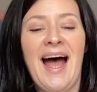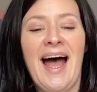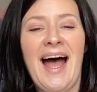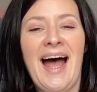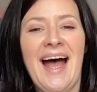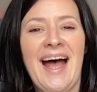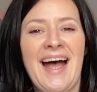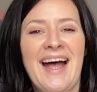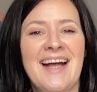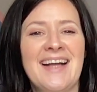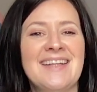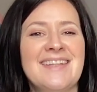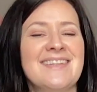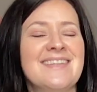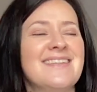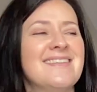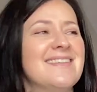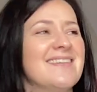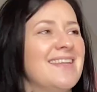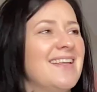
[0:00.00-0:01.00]

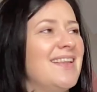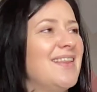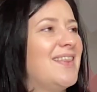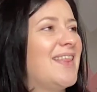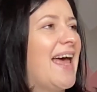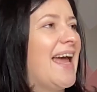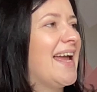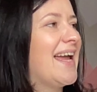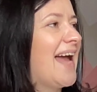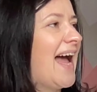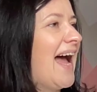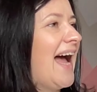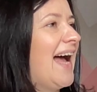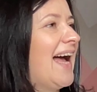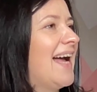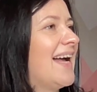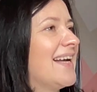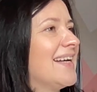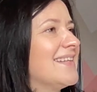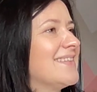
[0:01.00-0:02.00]
and they
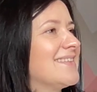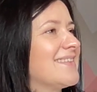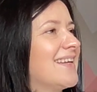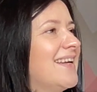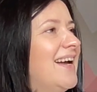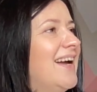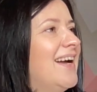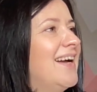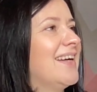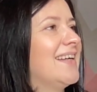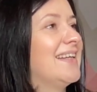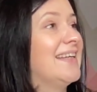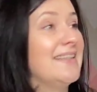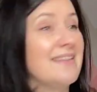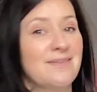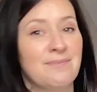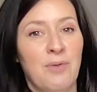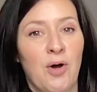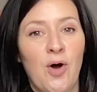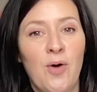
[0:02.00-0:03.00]
had
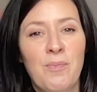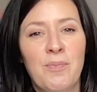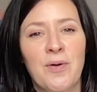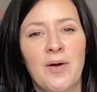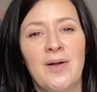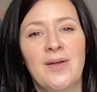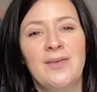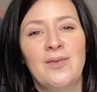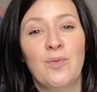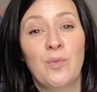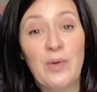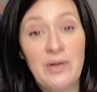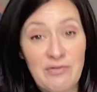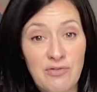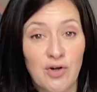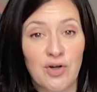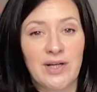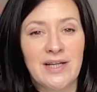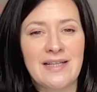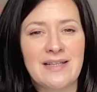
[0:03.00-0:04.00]
Kids Bop, and we've
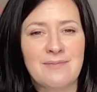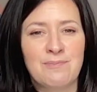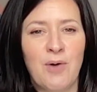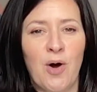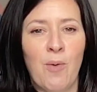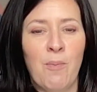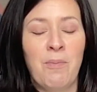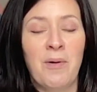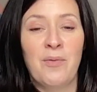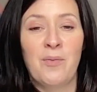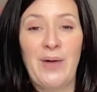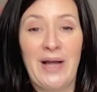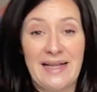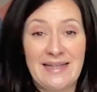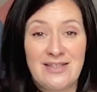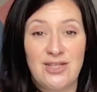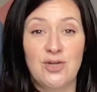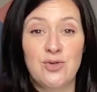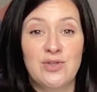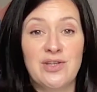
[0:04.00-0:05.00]
got Kids Bop, but we
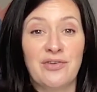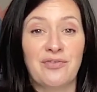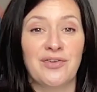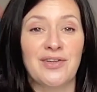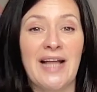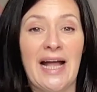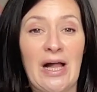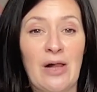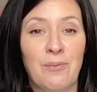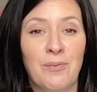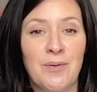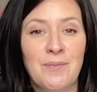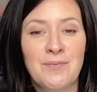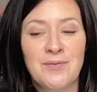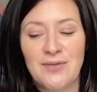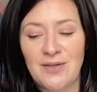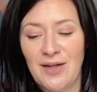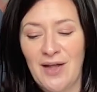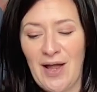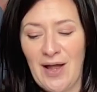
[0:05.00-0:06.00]
had two different
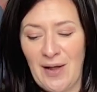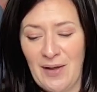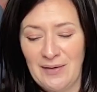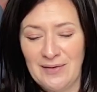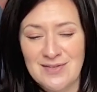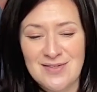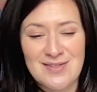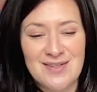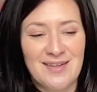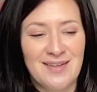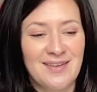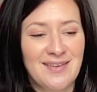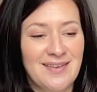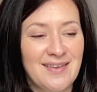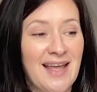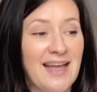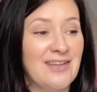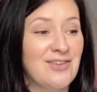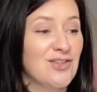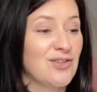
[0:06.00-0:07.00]
albums, and
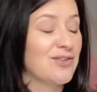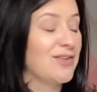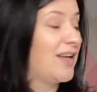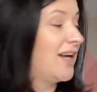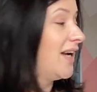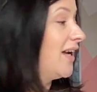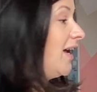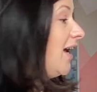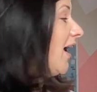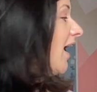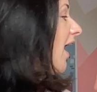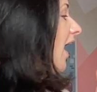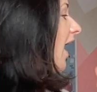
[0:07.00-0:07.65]
they just like